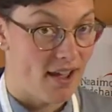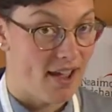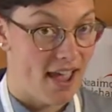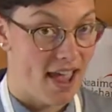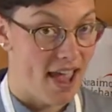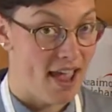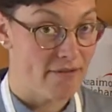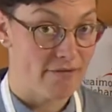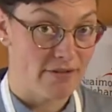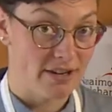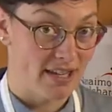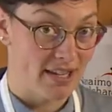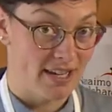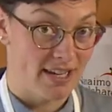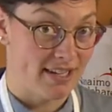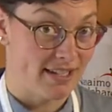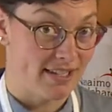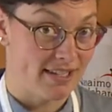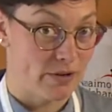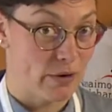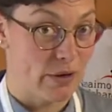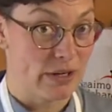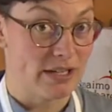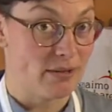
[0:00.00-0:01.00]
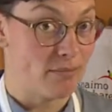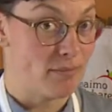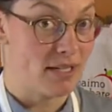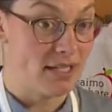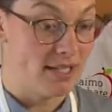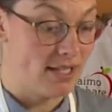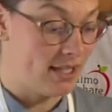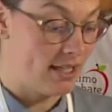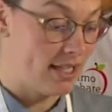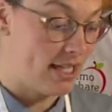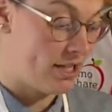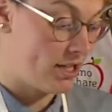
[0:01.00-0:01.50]
Everything is going to be
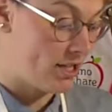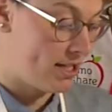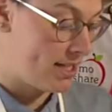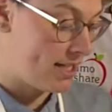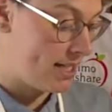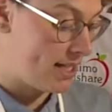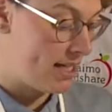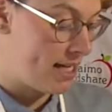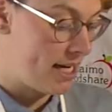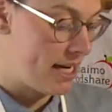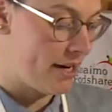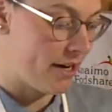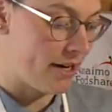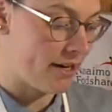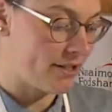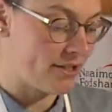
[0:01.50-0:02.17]
delicious in here.